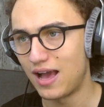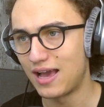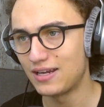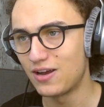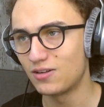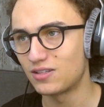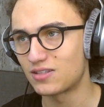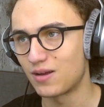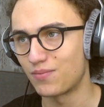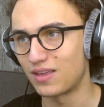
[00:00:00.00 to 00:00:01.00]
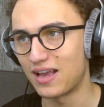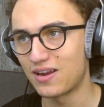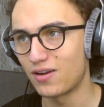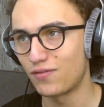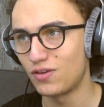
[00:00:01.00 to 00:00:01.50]
I
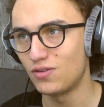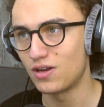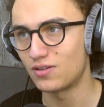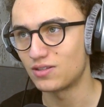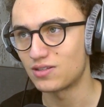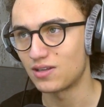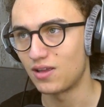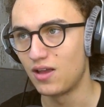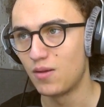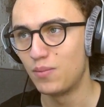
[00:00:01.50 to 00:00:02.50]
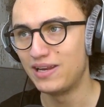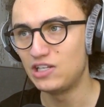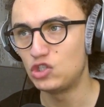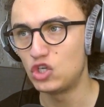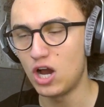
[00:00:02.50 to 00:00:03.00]
don't know if you noticed it, but he
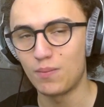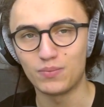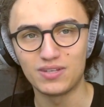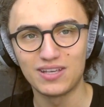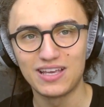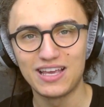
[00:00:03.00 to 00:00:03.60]
jumped